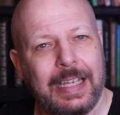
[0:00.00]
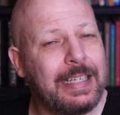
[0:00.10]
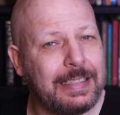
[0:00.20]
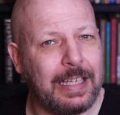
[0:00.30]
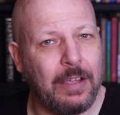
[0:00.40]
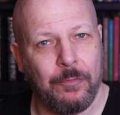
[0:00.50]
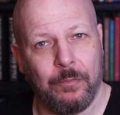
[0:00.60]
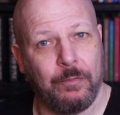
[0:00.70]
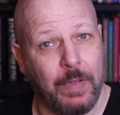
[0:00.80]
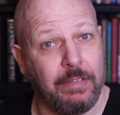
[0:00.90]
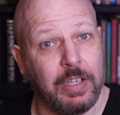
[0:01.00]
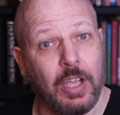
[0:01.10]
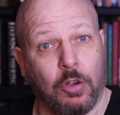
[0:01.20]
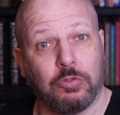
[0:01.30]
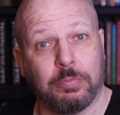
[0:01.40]
is a
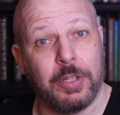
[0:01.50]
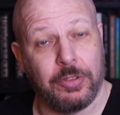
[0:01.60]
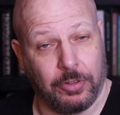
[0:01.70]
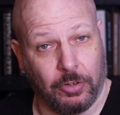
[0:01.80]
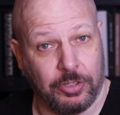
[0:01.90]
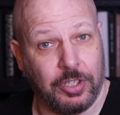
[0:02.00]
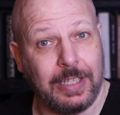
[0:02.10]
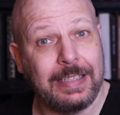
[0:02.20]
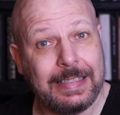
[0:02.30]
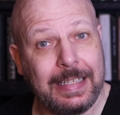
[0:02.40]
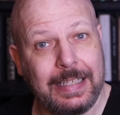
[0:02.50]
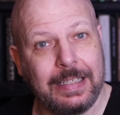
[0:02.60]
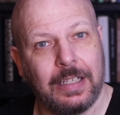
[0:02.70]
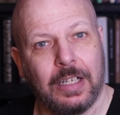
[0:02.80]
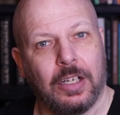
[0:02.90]
very old mythology indeed,